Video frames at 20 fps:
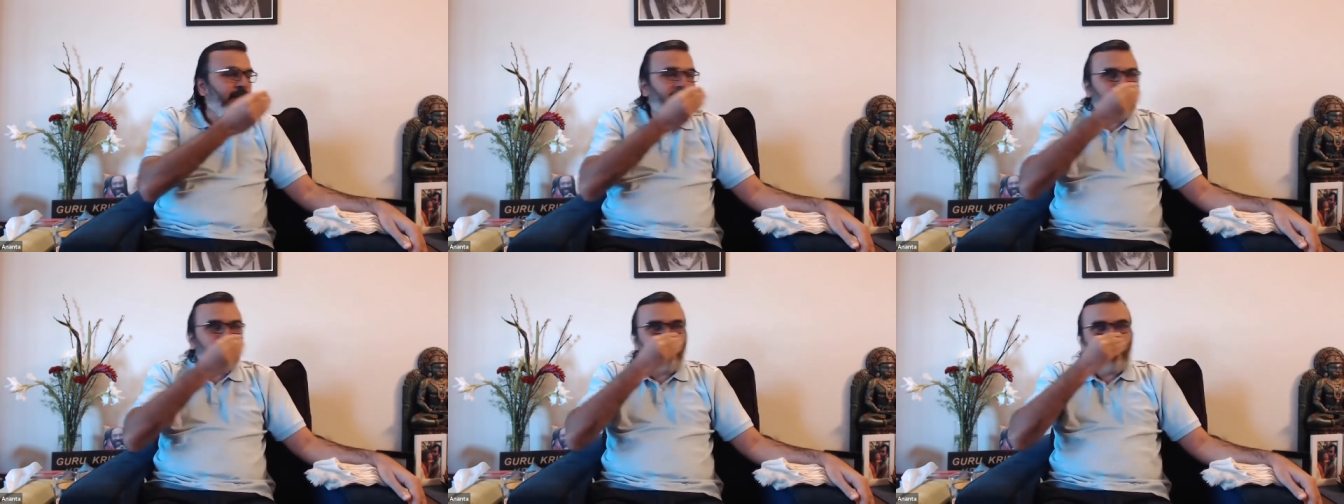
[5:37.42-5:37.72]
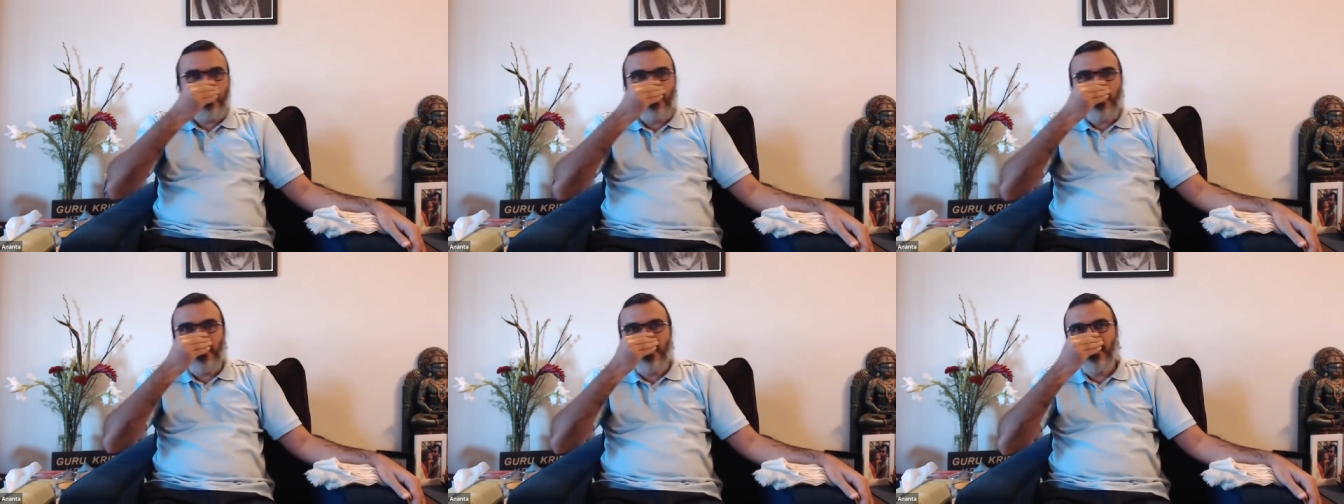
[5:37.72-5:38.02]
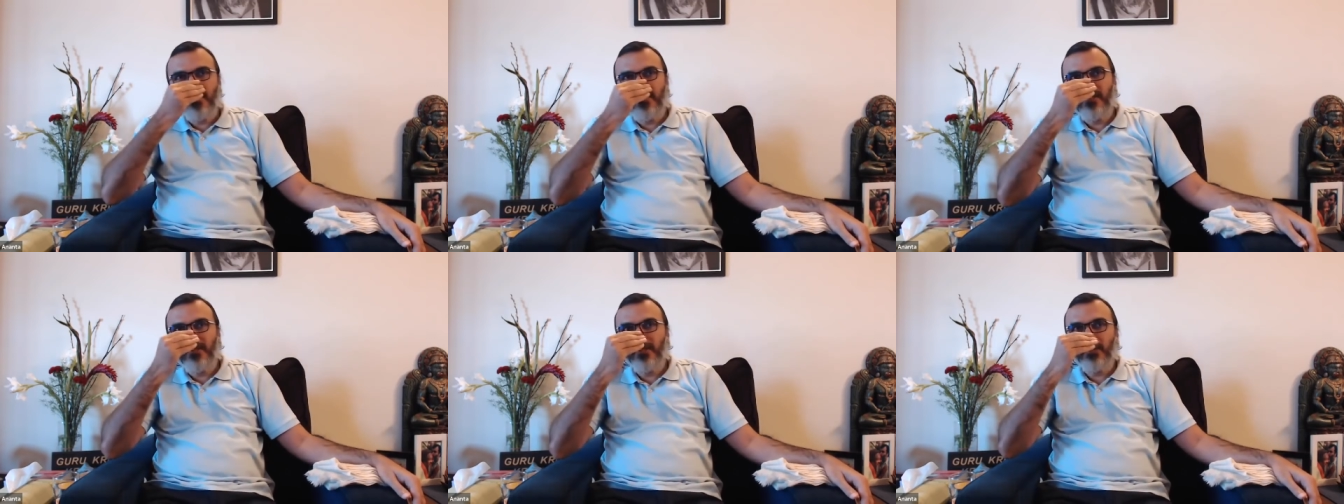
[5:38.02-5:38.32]
again,
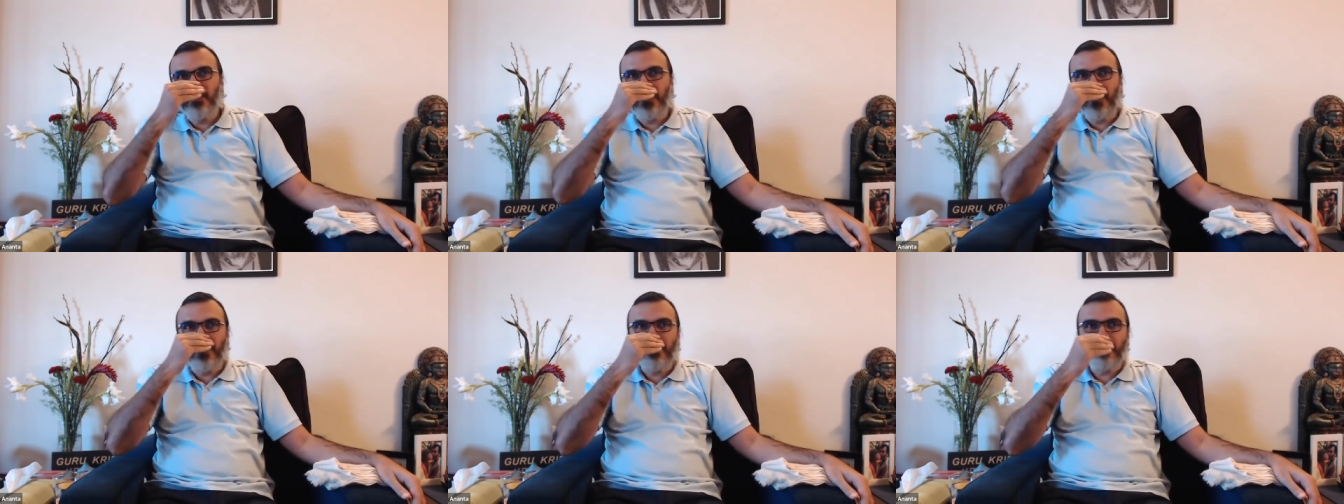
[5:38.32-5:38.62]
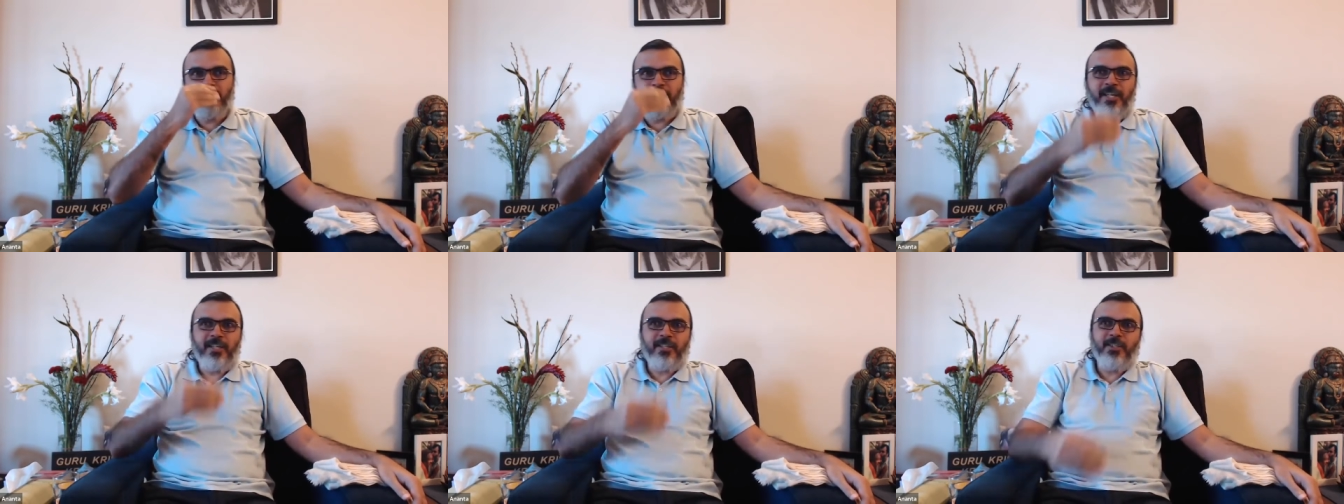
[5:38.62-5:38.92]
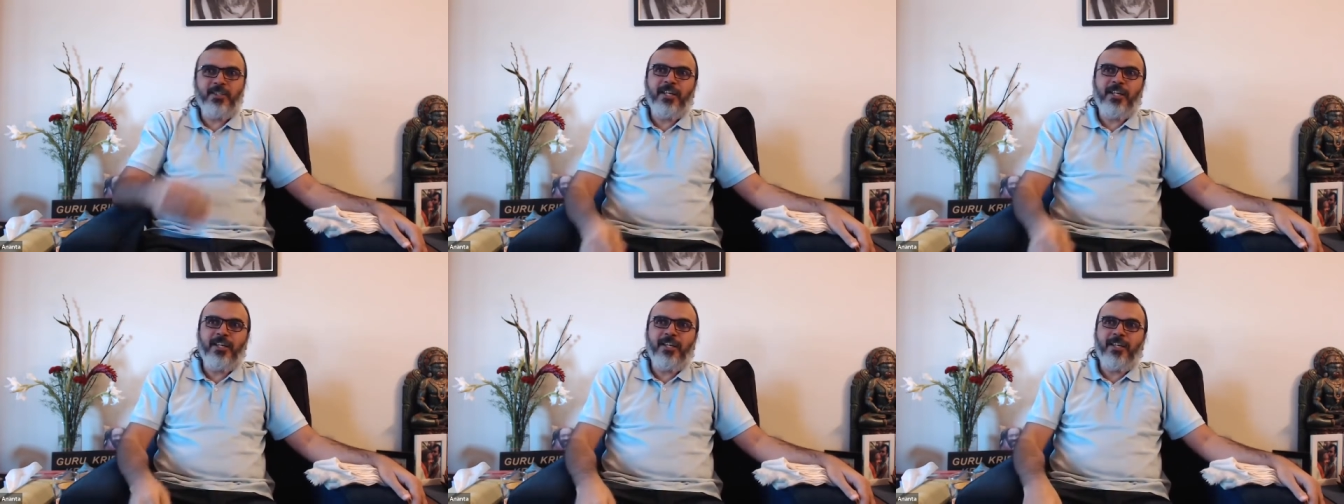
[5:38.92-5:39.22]
check.
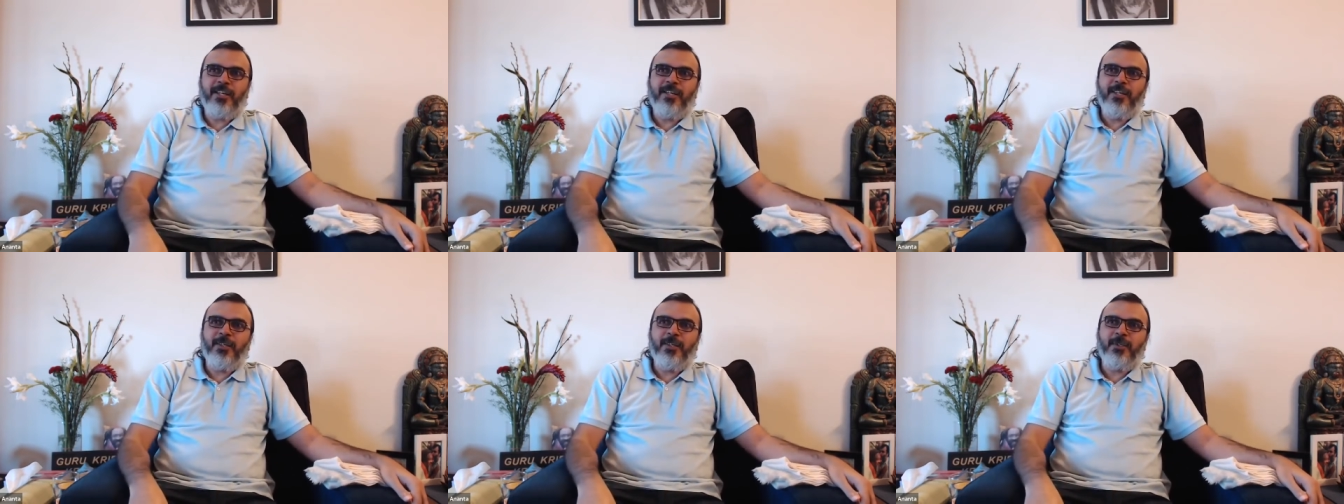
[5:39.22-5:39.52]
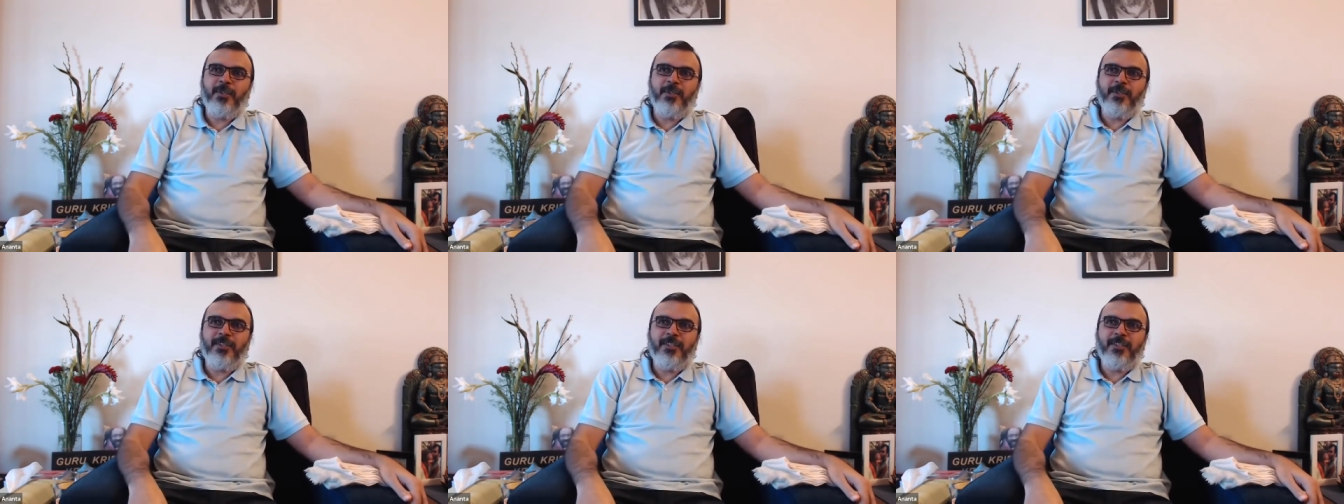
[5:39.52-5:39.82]
You see?